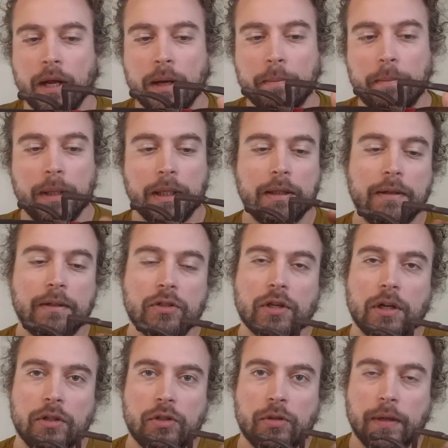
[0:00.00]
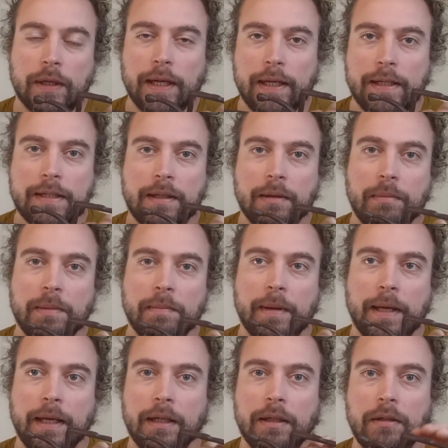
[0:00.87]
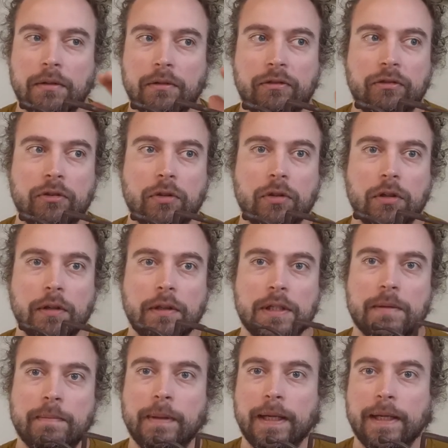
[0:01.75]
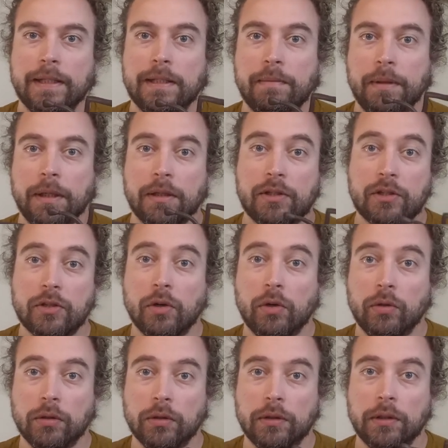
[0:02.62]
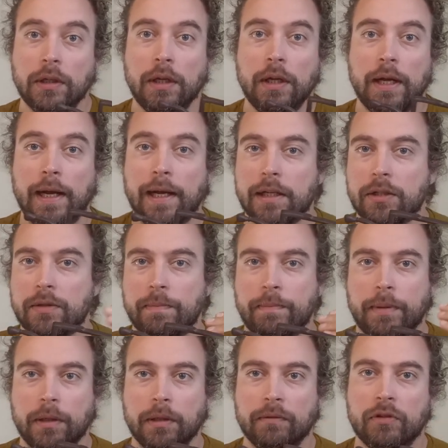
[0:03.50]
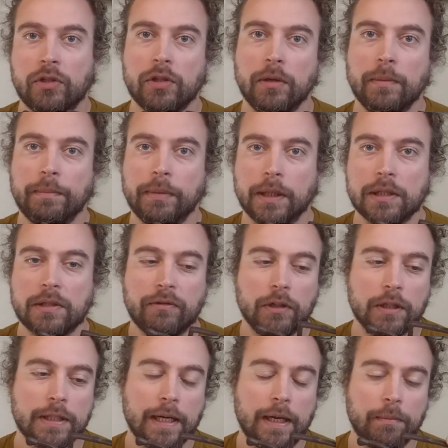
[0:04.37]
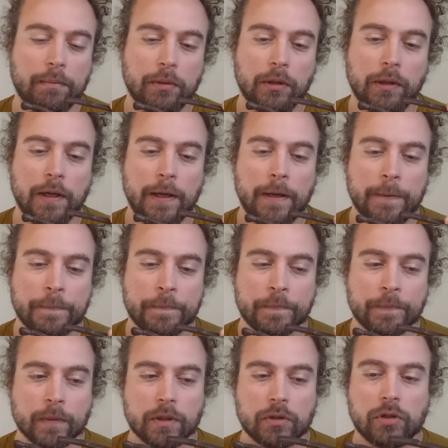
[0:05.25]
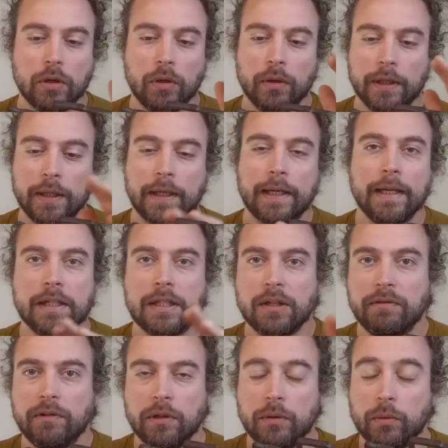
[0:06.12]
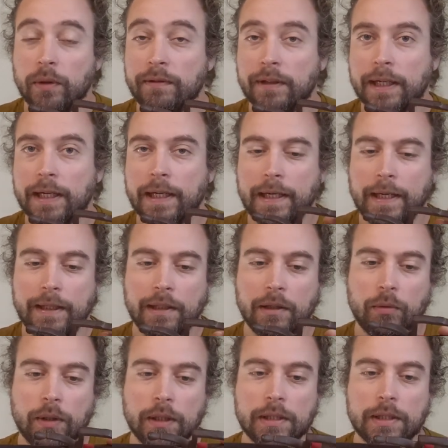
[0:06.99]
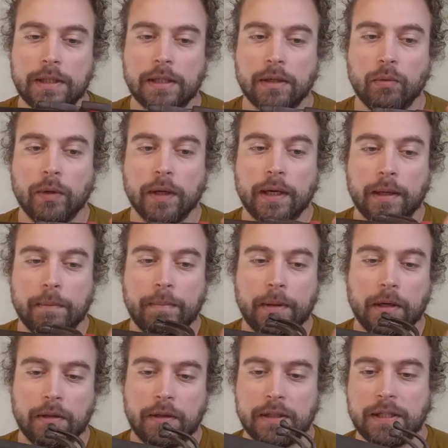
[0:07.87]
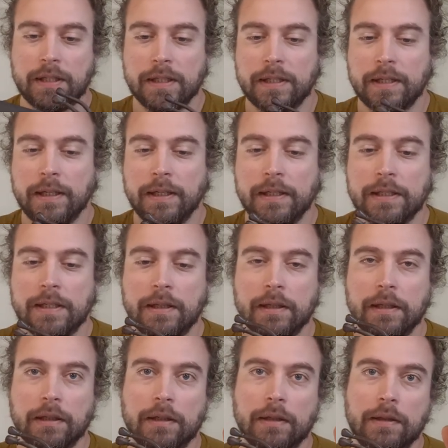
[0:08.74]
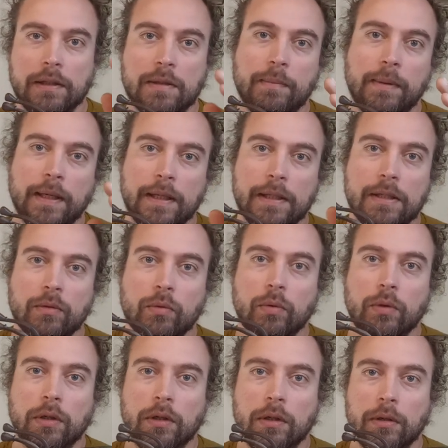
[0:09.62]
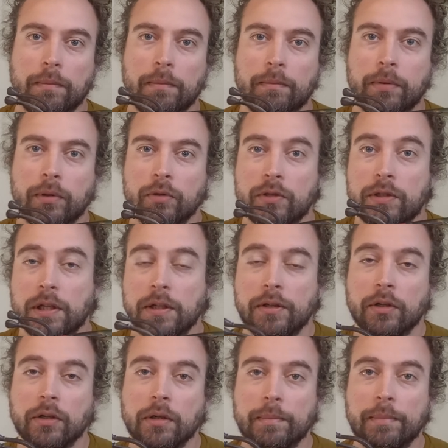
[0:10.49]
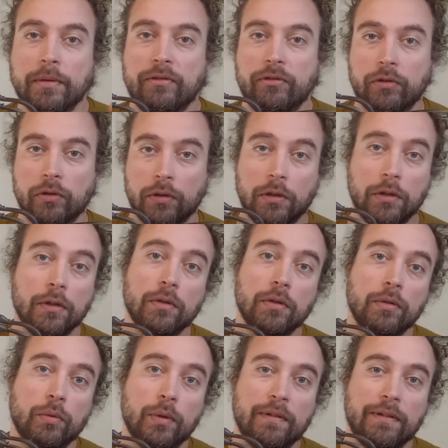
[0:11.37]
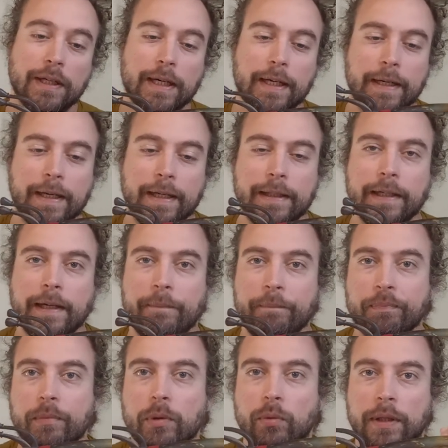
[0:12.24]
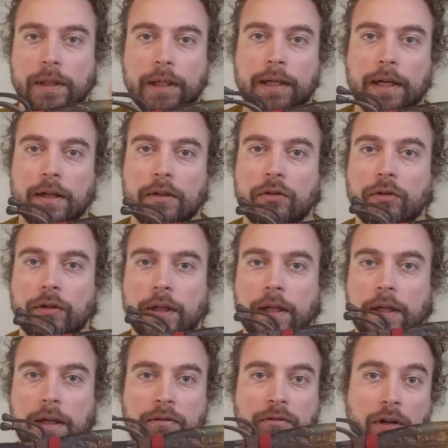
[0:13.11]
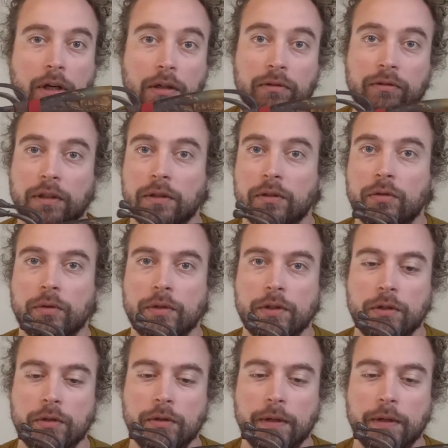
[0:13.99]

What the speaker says: But there's also a case to be made for these blades being sold as part of surplus, for example. So in the case of the Nueva Granada ones, one hypothesis is that these blades were produced in Europe for Nueva Granada, but when the country evolved into a new